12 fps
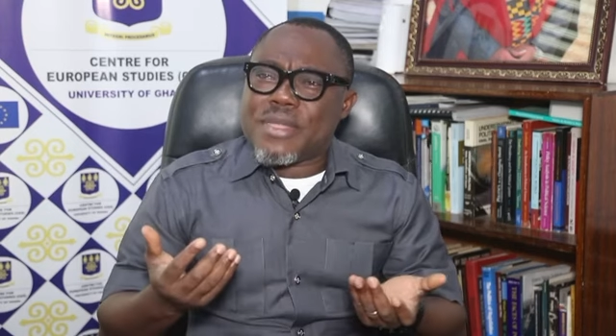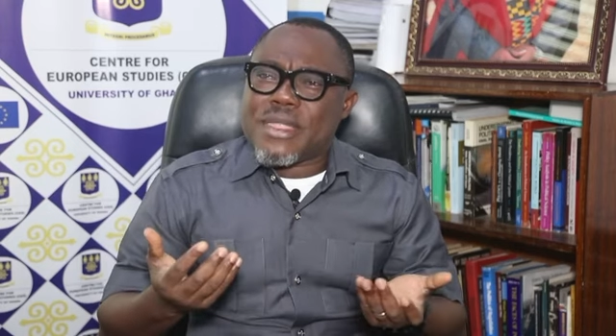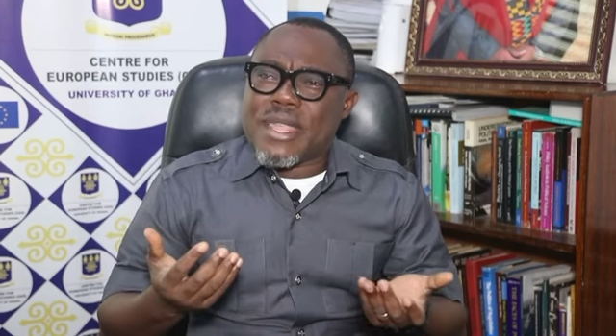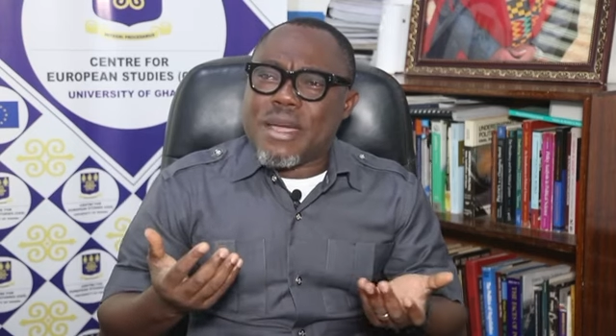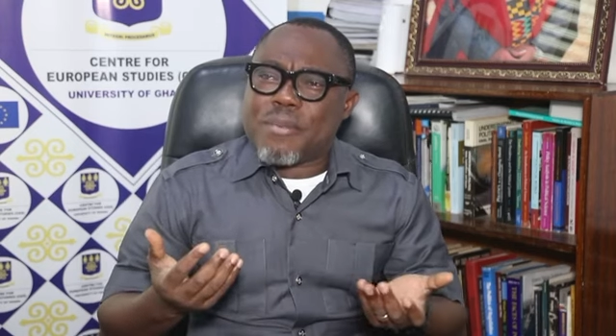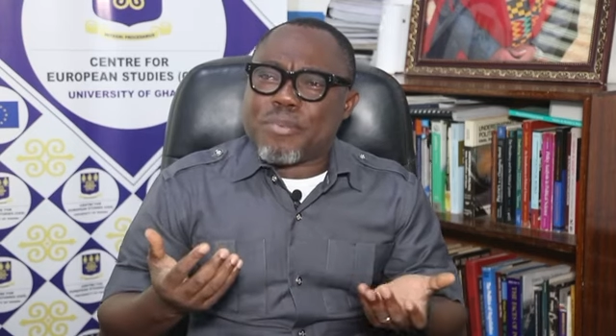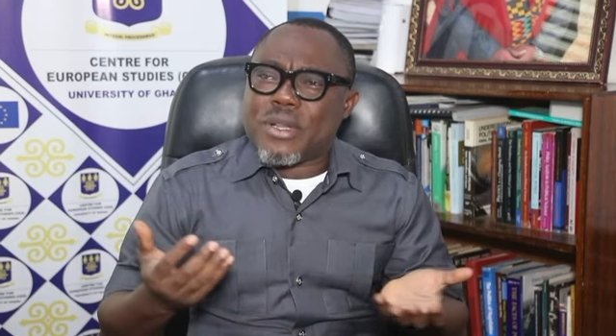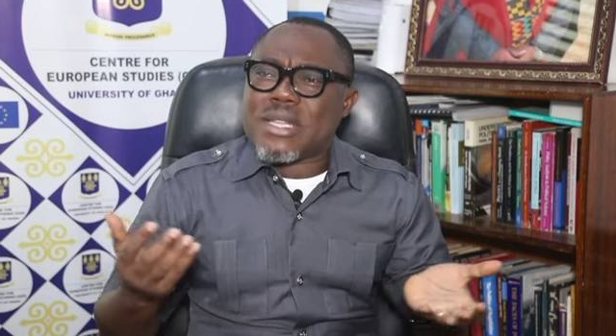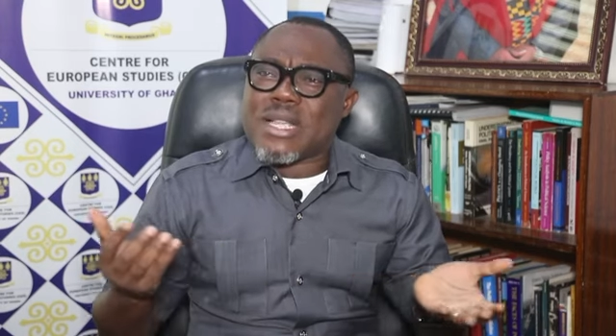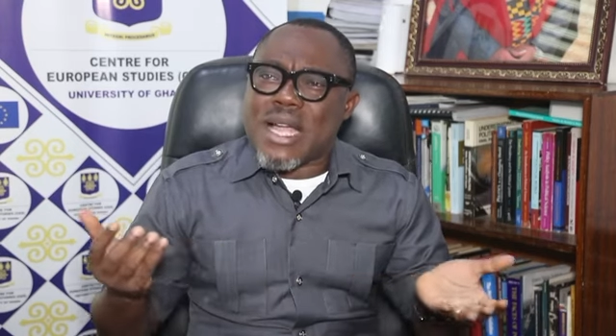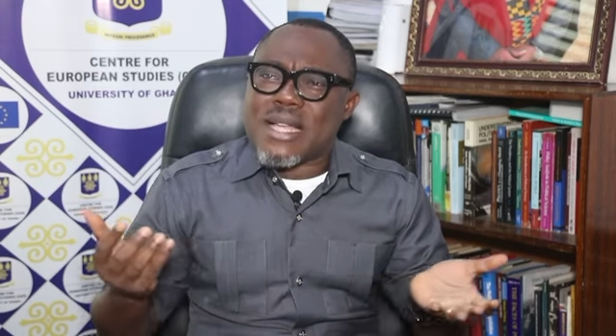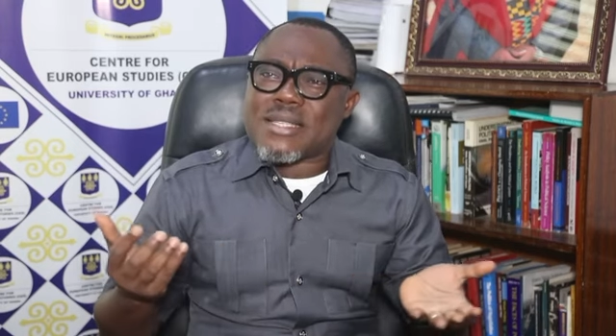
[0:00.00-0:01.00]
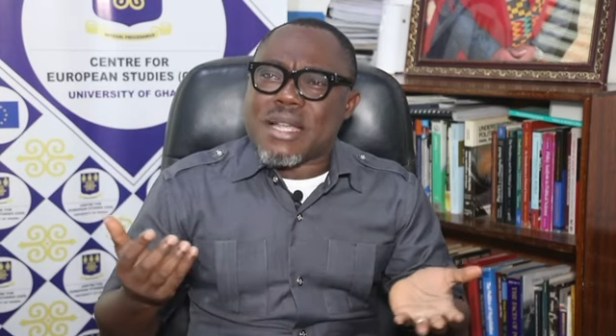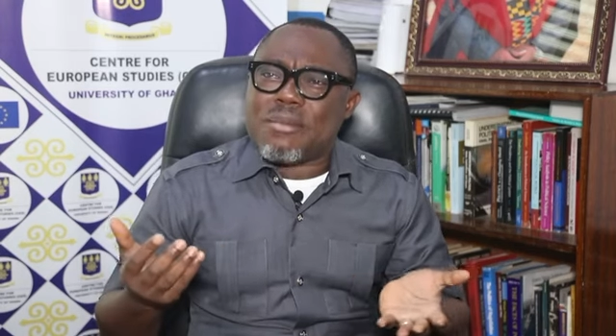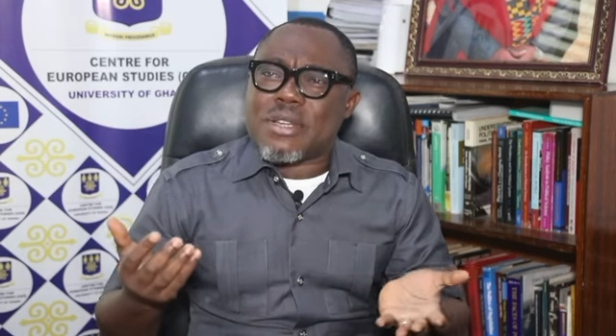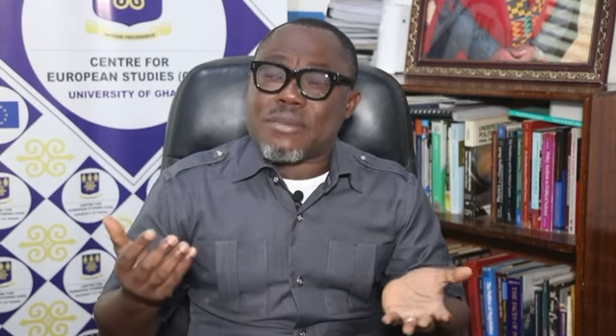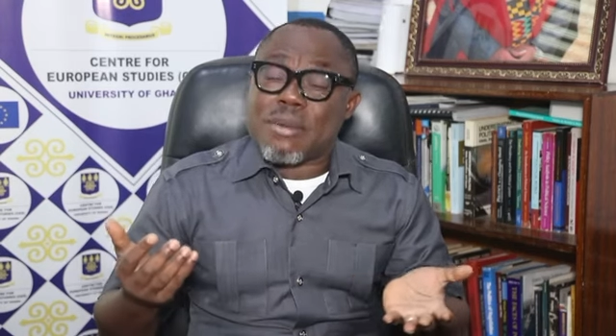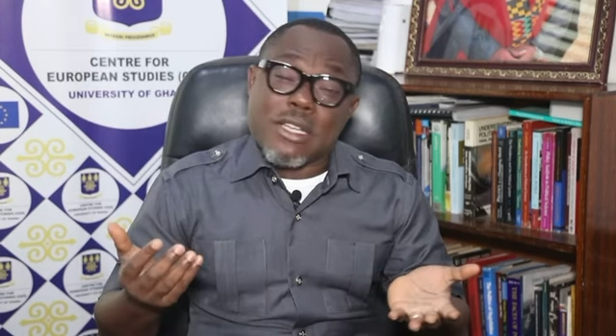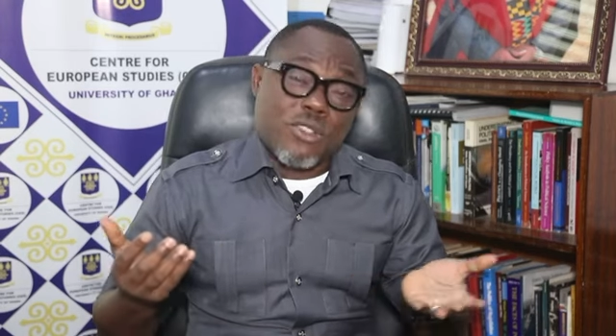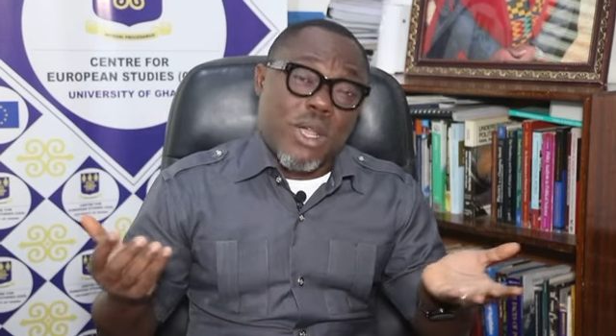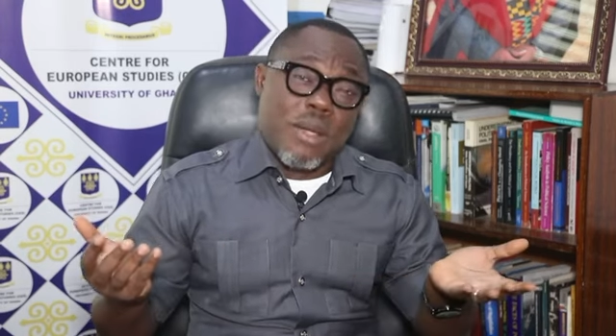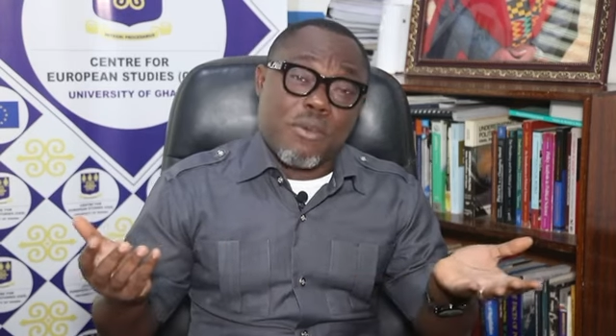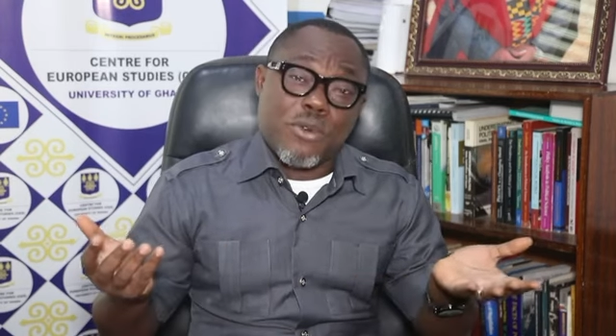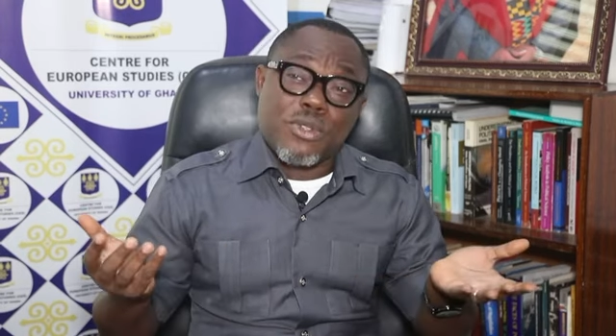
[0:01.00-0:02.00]
the political establishment is not
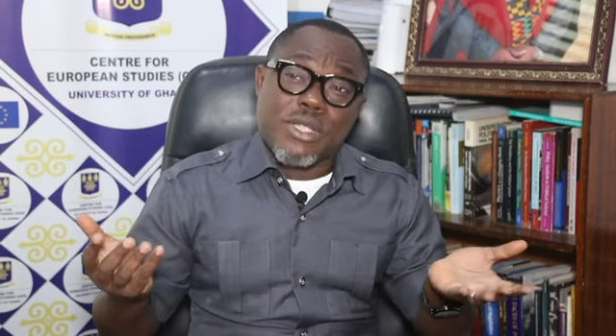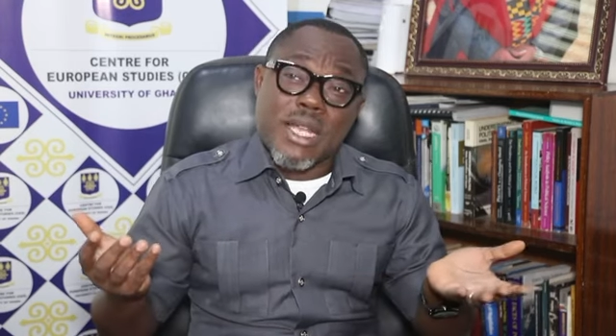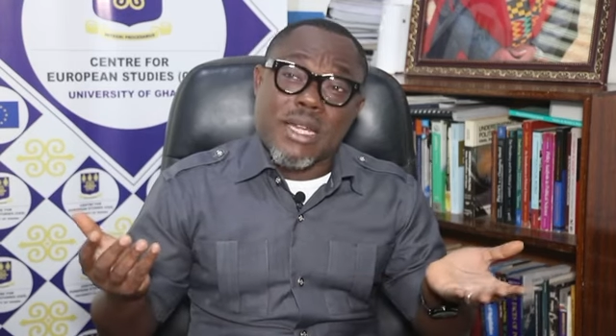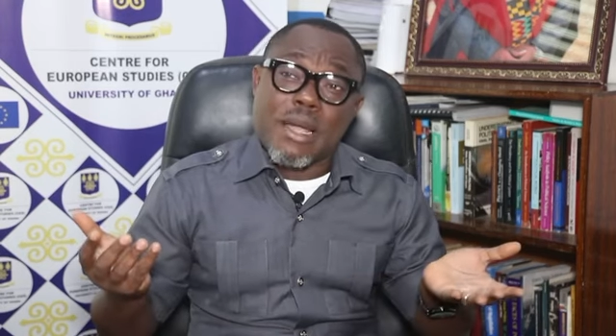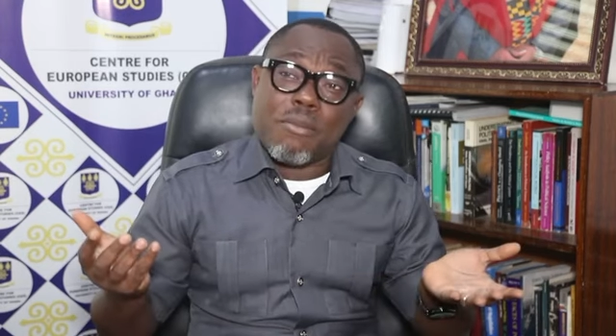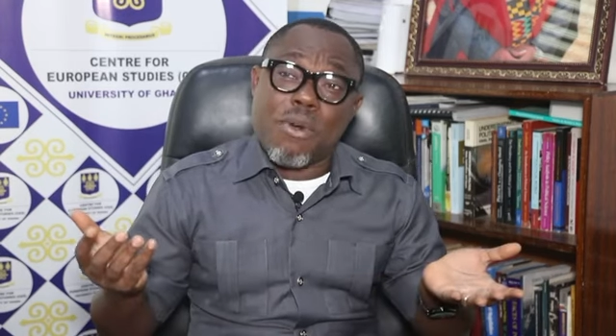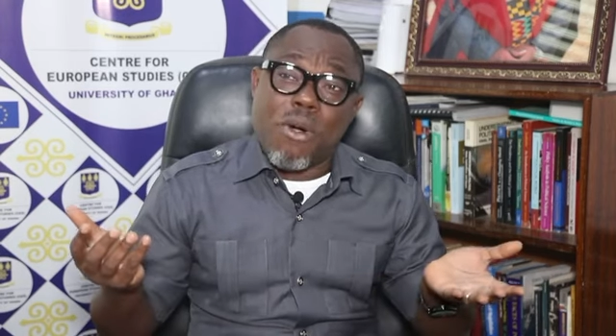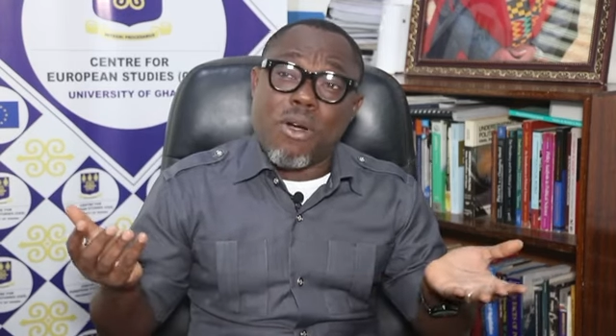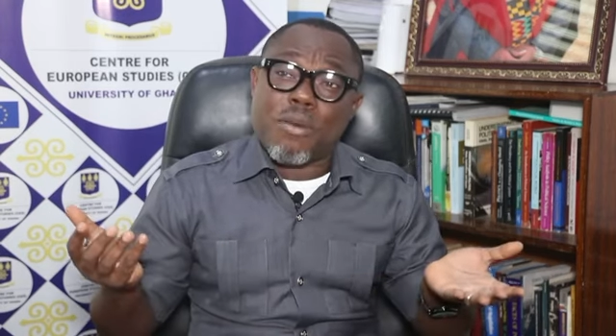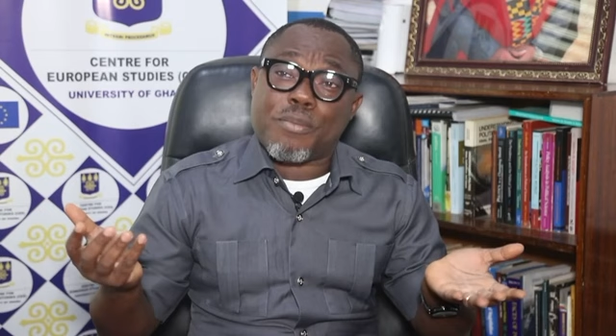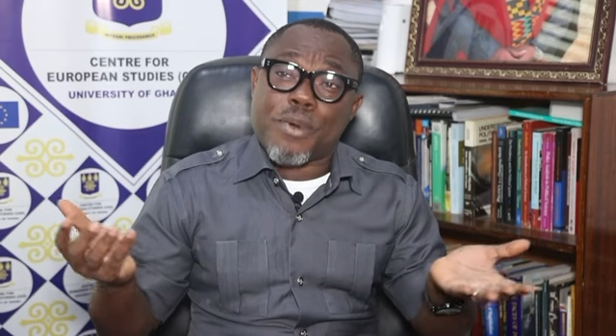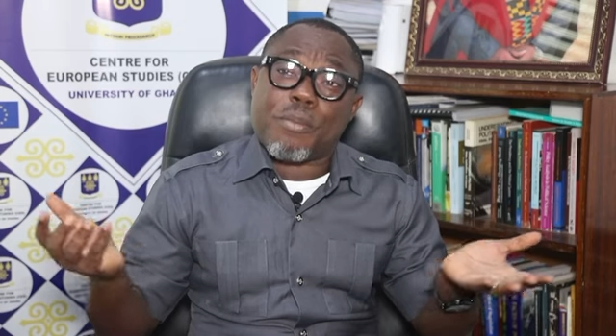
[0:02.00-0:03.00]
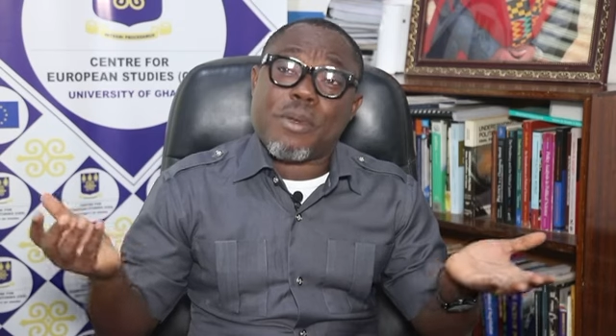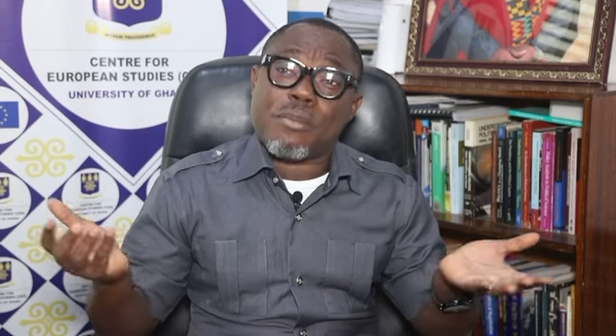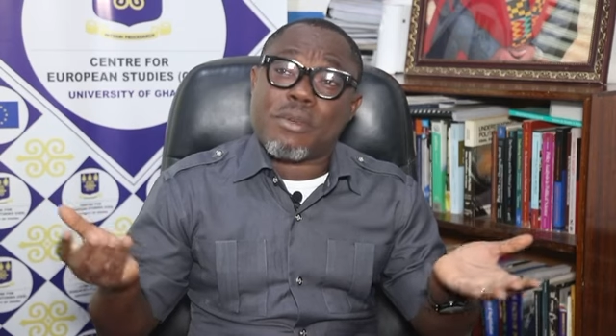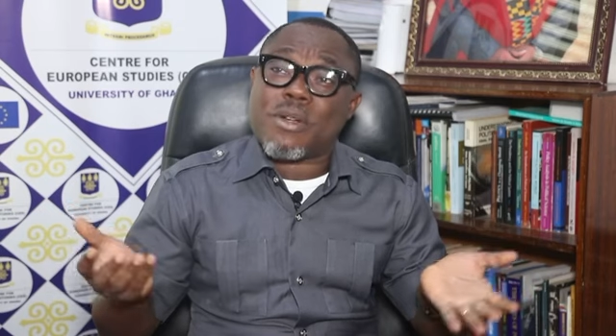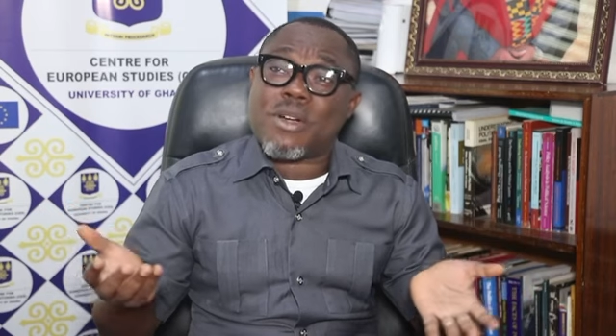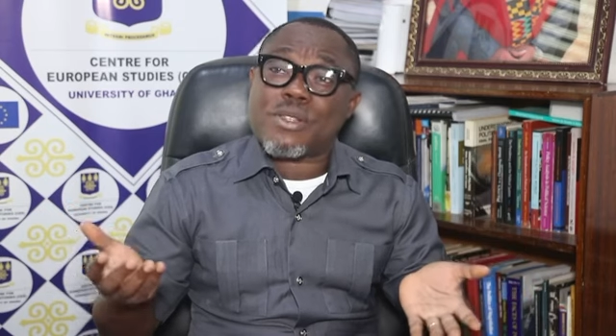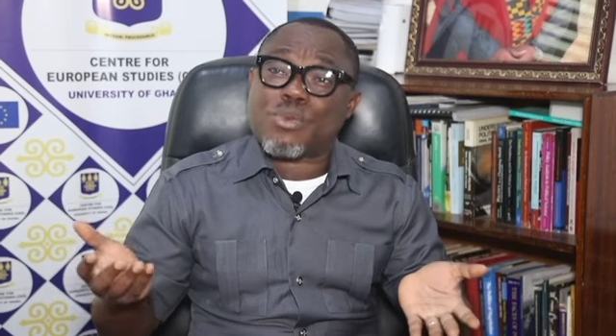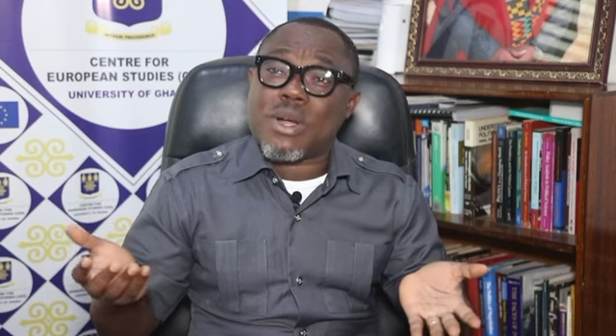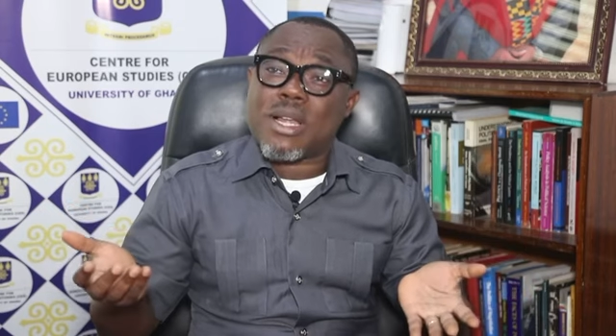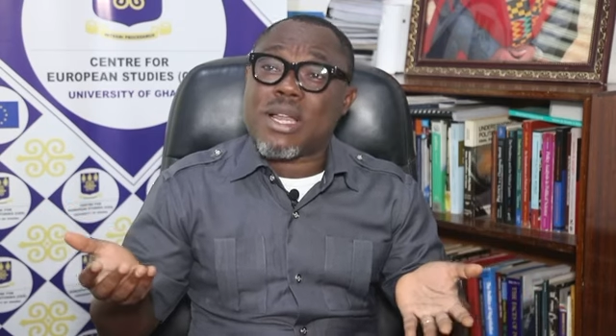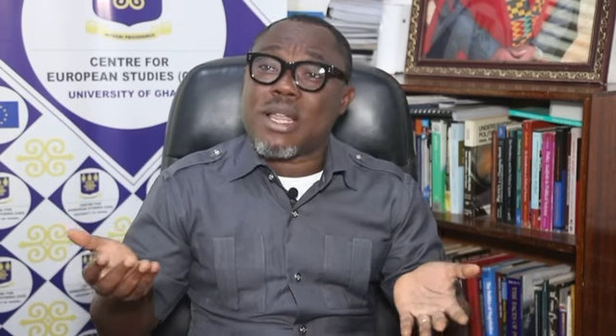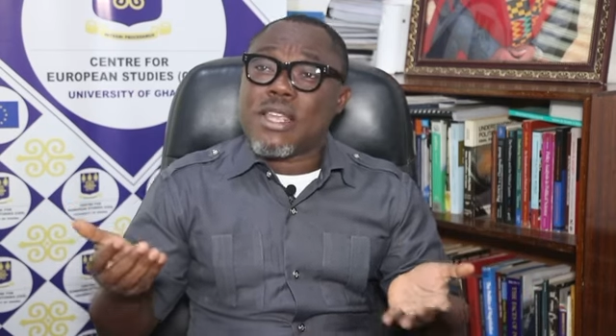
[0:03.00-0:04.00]
able to take them on properly because,
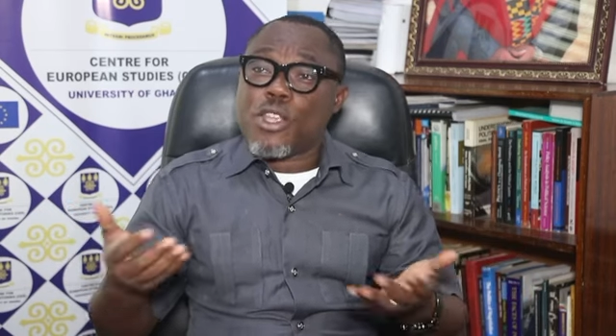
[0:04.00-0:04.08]
well,